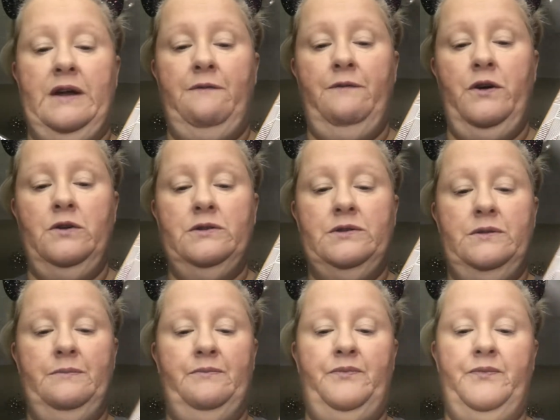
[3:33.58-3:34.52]
that
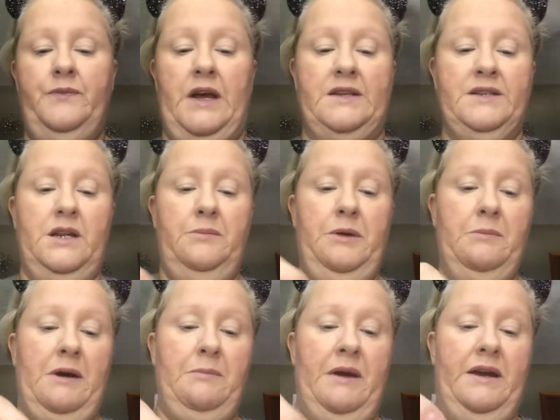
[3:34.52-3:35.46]
first. That's going to be
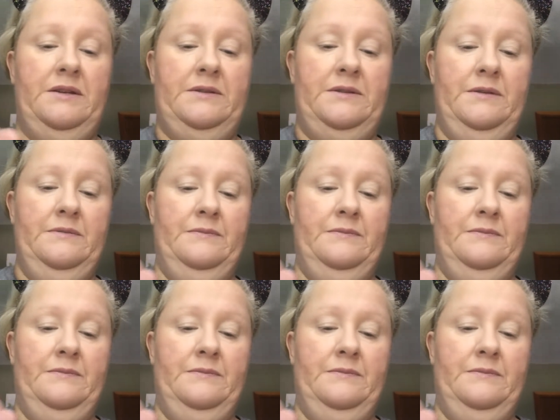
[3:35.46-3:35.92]
my base.